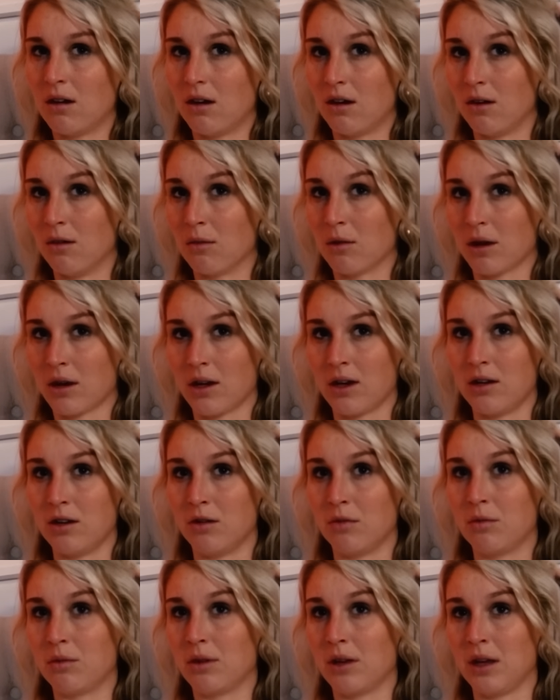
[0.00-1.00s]
All work and
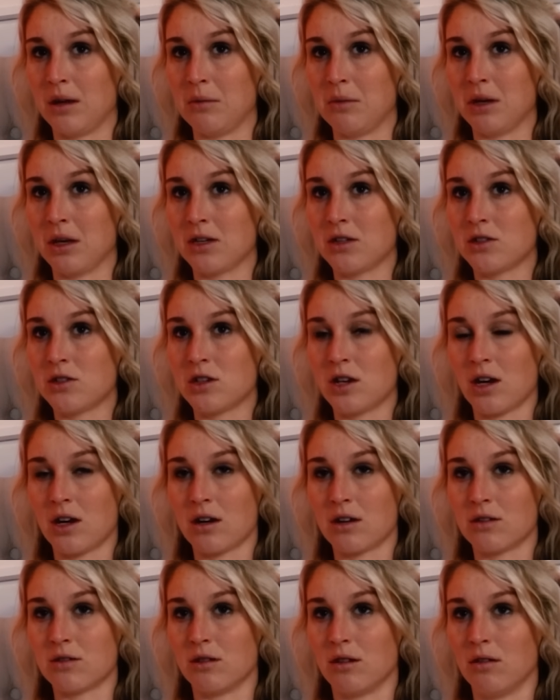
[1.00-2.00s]
no play makes Jack
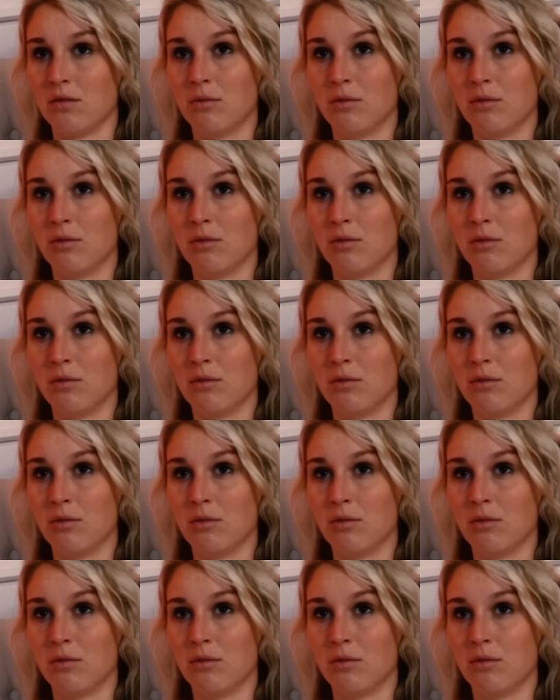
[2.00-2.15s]
a dull